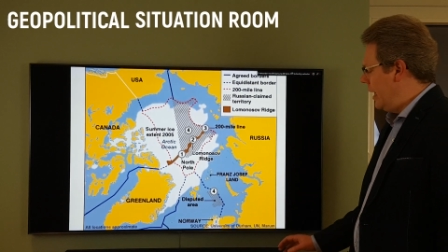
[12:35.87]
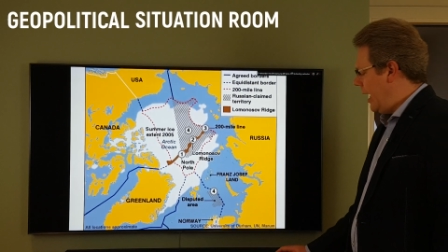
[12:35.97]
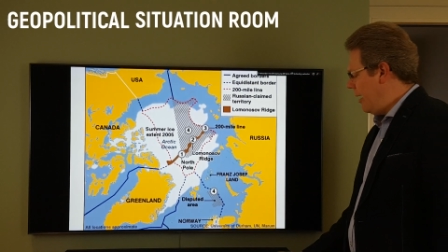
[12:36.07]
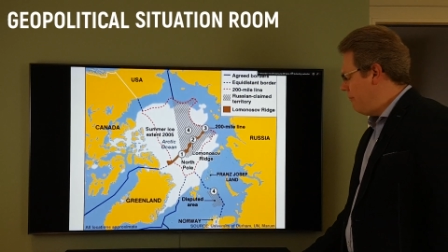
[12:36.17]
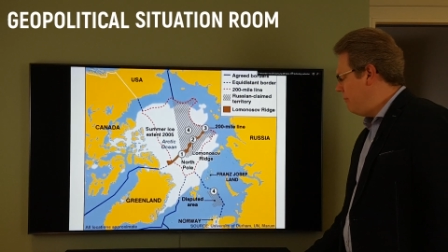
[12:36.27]

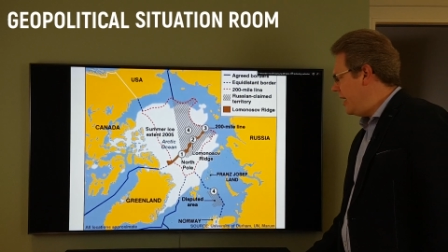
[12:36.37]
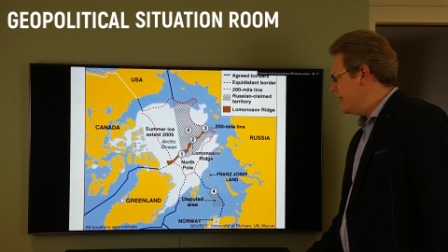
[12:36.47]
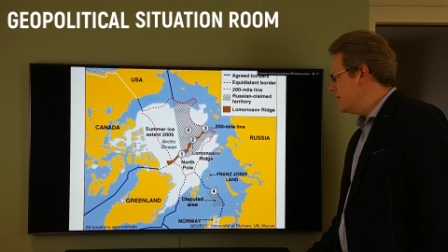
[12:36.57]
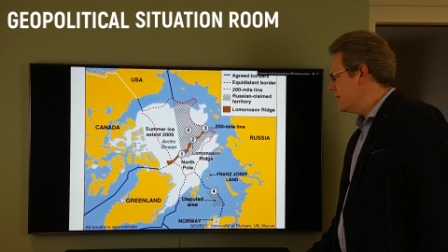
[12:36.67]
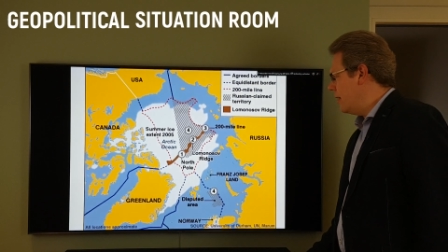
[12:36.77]
And
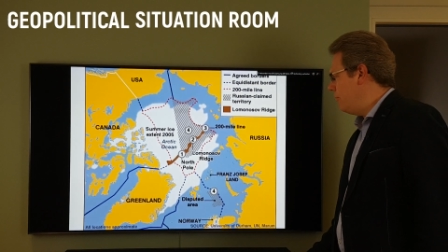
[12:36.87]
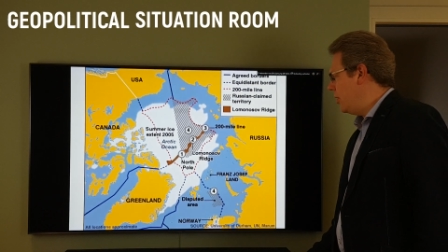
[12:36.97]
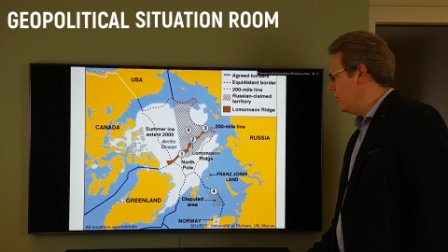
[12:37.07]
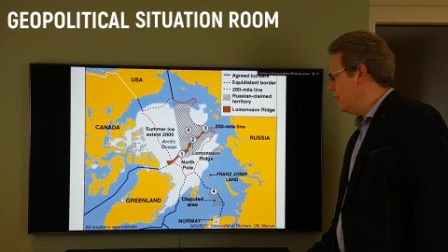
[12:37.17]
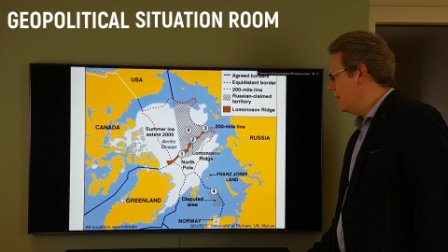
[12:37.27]
based
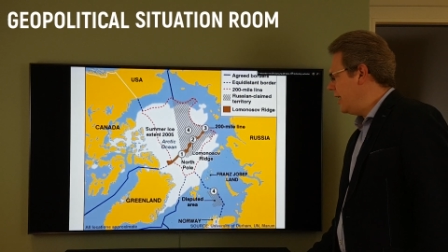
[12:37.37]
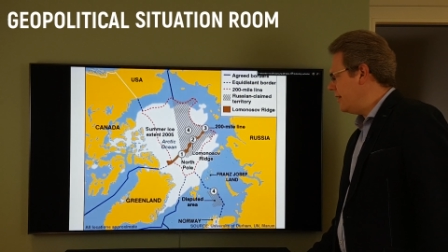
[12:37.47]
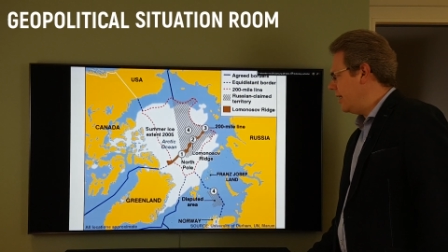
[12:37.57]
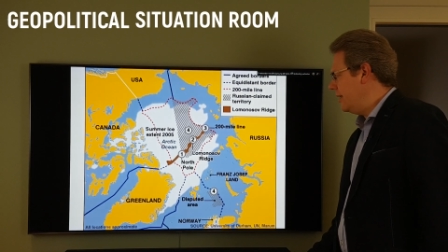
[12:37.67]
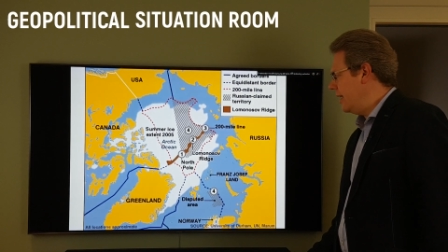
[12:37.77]
upon
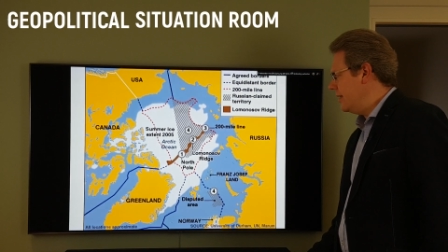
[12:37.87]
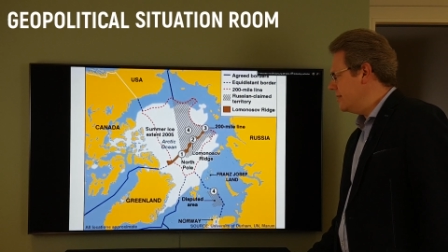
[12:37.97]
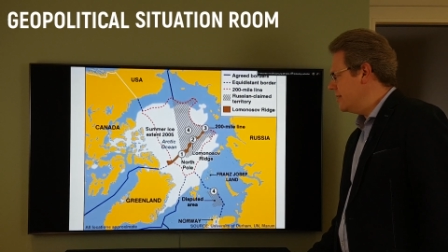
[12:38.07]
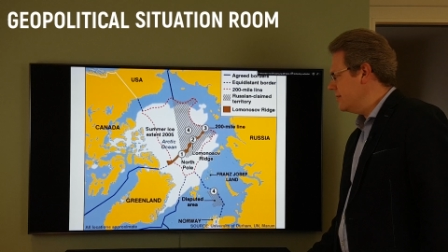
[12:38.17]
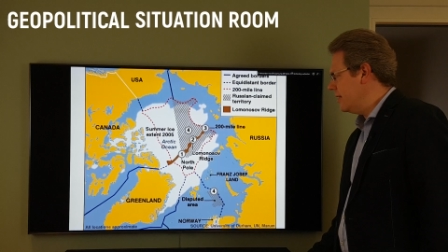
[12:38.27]
that
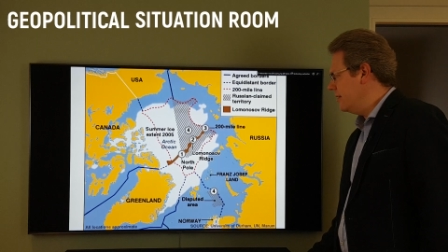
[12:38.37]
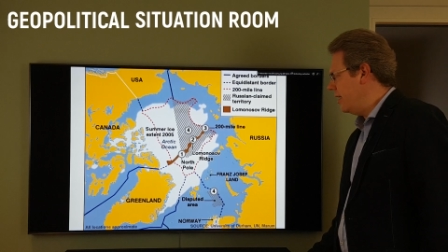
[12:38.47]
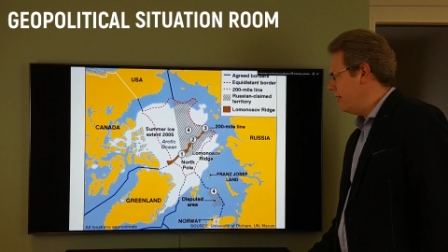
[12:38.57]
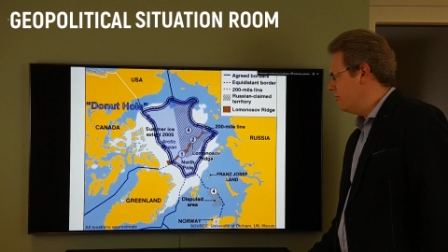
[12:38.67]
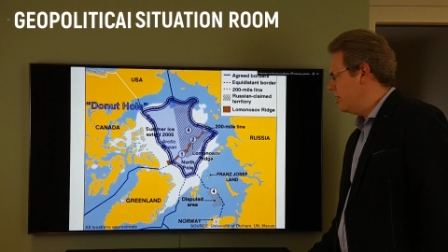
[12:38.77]
analysis, and
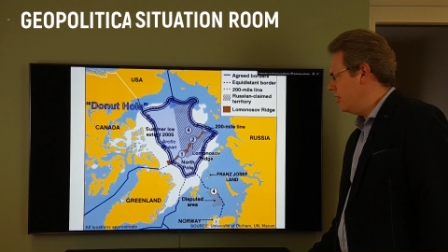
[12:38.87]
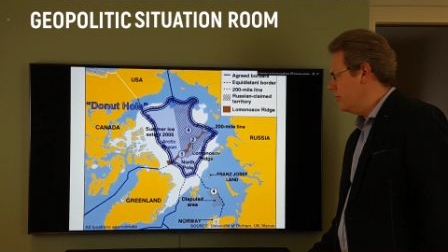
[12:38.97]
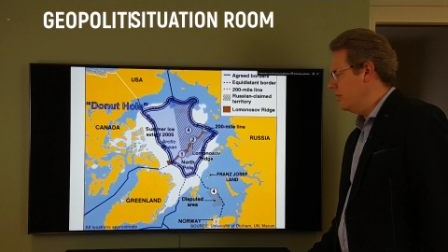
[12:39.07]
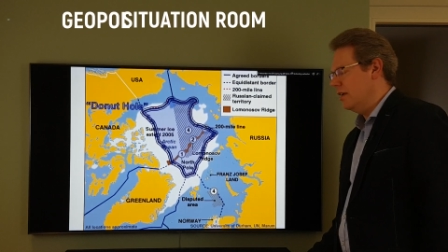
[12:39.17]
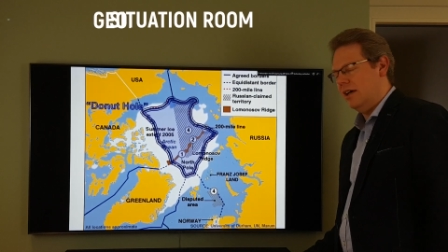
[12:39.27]
they've
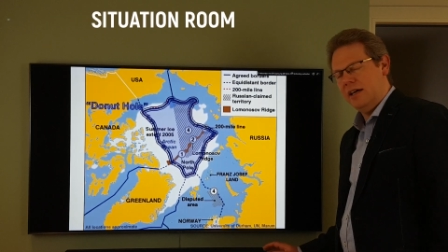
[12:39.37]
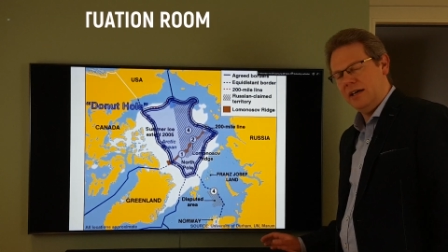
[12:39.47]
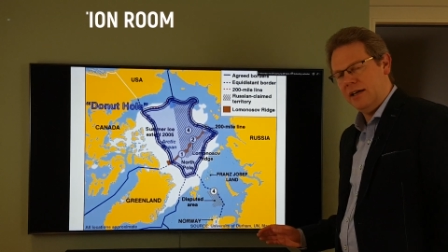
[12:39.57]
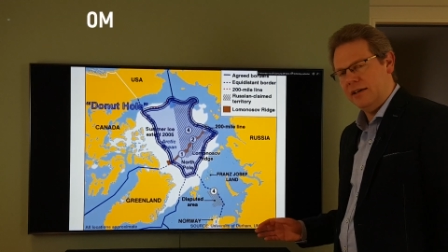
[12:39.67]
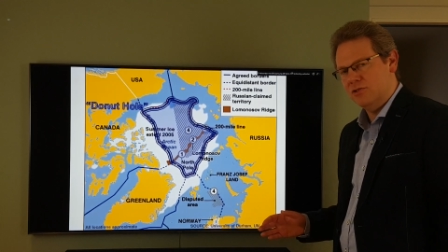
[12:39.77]
done